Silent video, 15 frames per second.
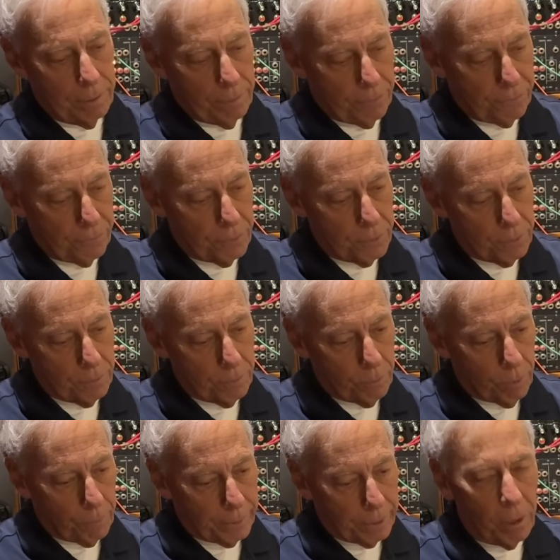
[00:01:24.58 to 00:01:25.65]
through
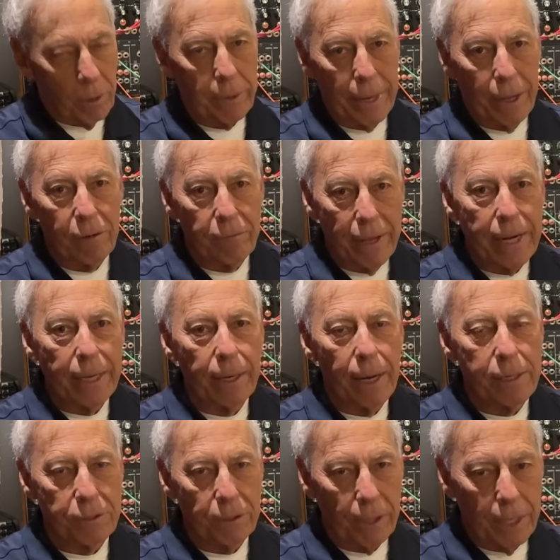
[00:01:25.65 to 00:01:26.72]
what we call galvanic
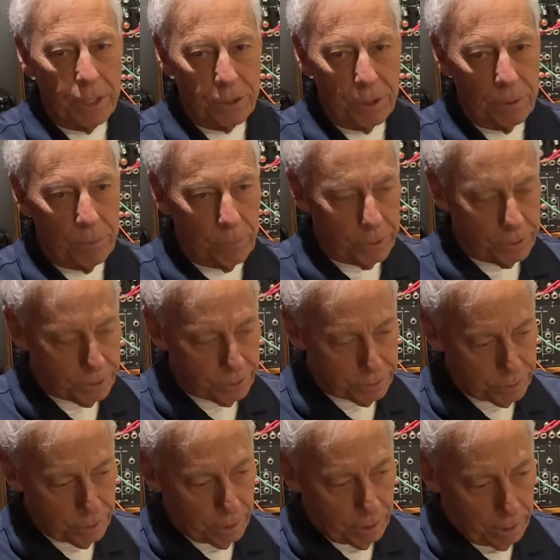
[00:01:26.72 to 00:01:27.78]
isolation, which
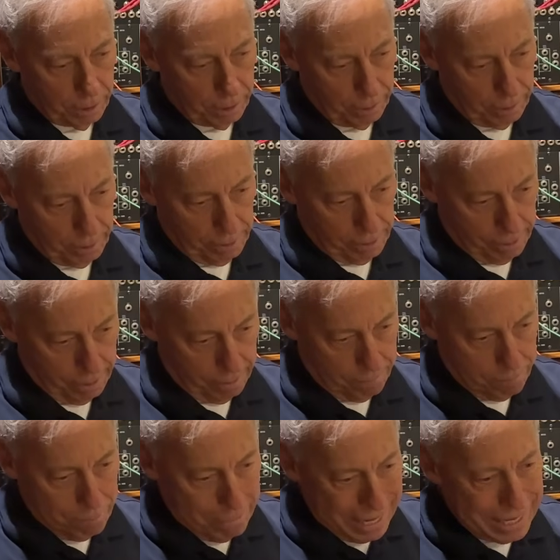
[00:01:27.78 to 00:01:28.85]
is
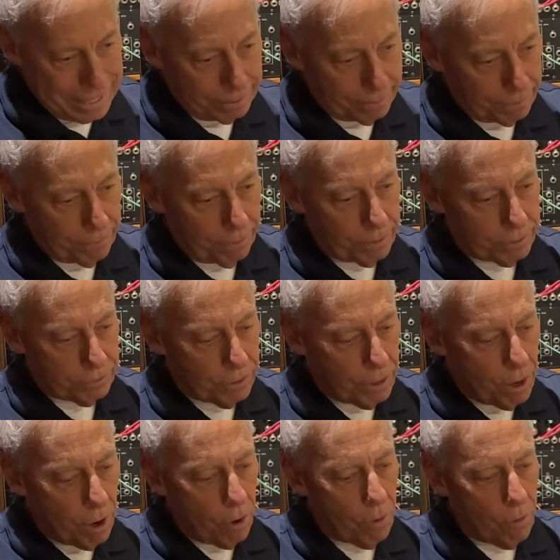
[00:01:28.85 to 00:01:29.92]
meaning that there is
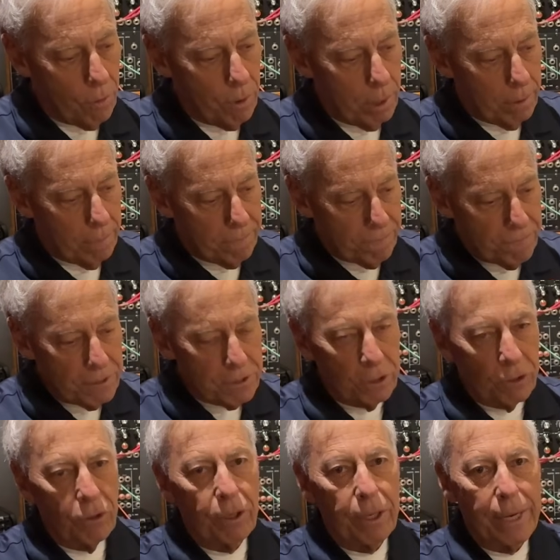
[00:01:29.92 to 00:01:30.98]
no
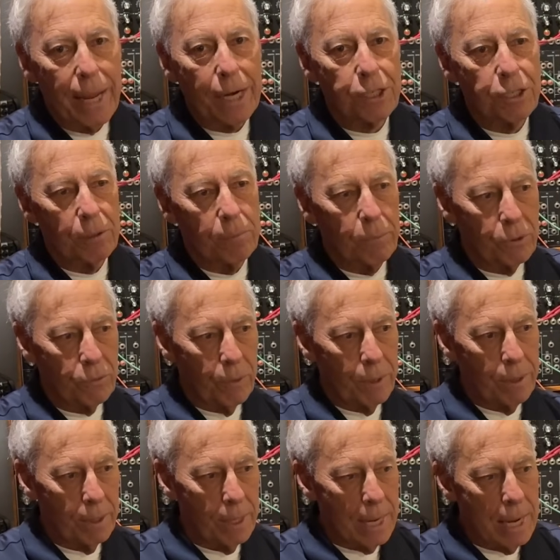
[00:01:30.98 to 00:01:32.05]
physical connection
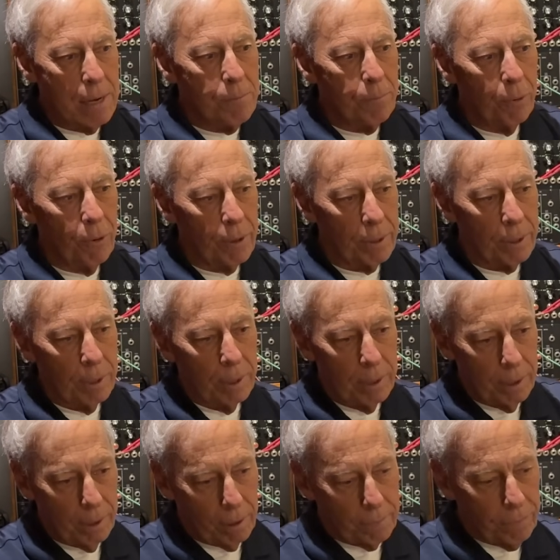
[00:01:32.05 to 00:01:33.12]
between the input
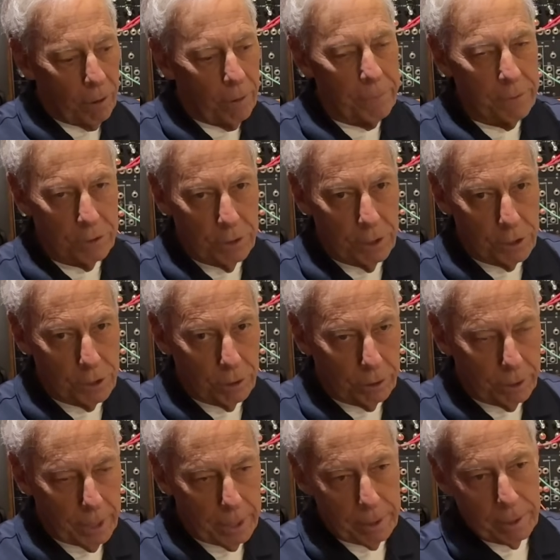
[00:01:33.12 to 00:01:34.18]
of all this digital
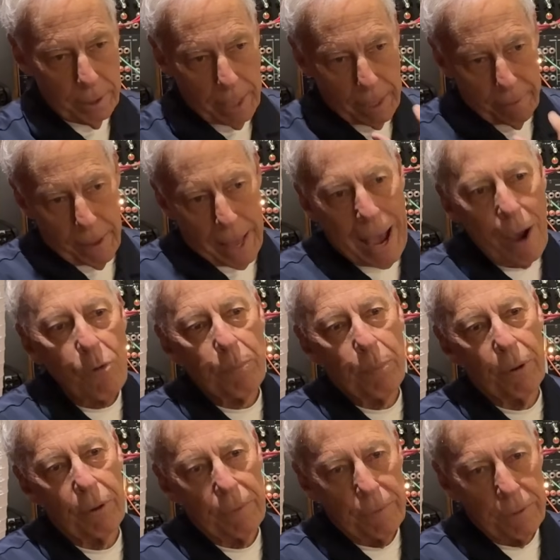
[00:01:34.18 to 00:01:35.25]
data and the
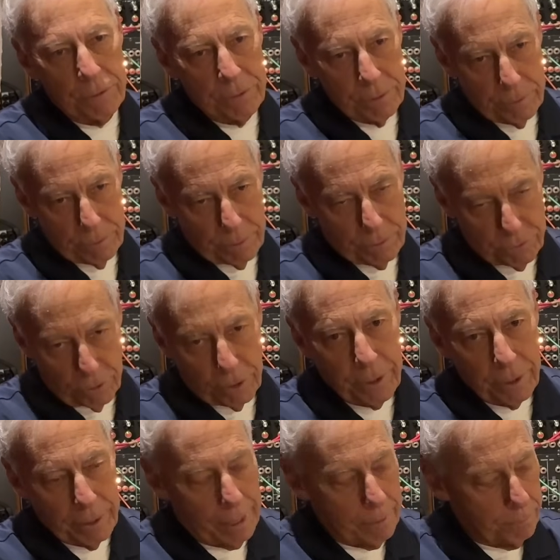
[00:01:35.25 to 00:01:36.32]
output of this, the
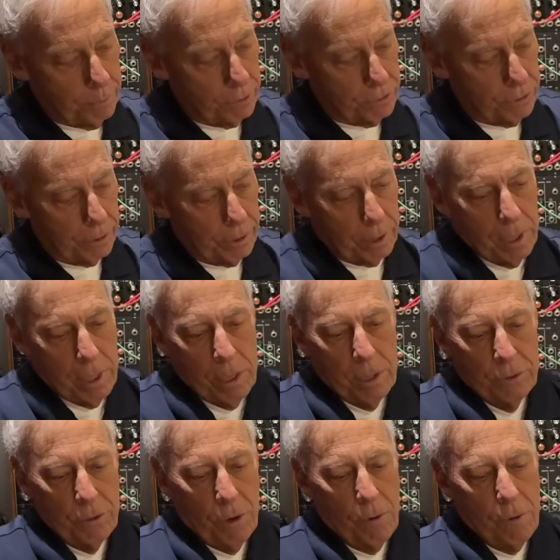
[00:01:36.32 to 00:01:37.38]
circuit, output circuit.
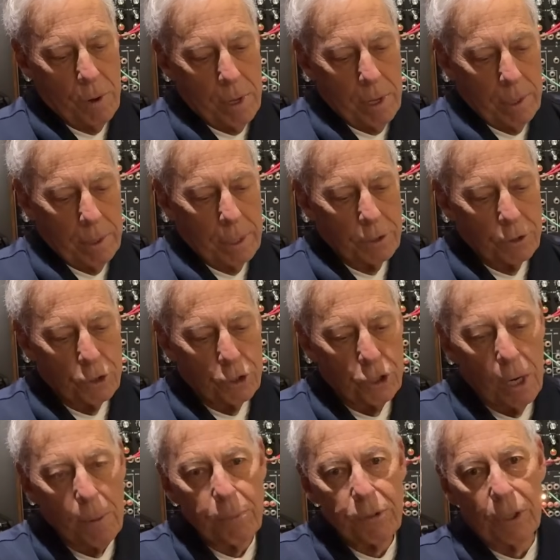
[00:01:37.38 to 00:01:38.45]
So it
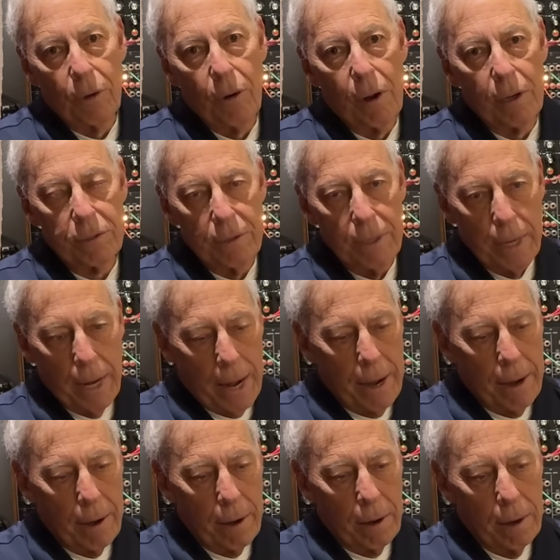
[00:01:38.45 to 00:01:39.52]
jumps across the
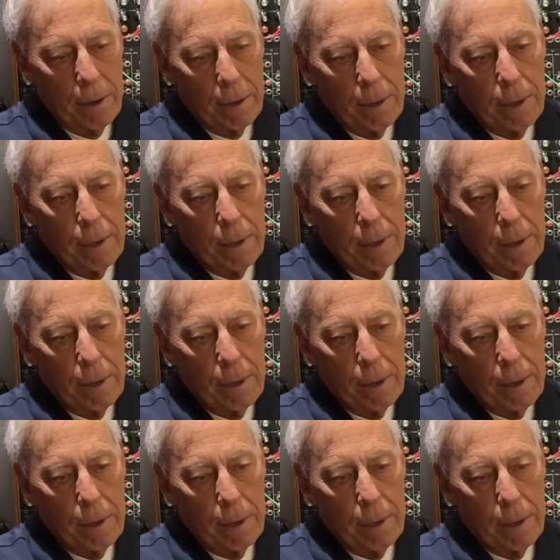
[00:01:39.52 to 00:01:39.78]
air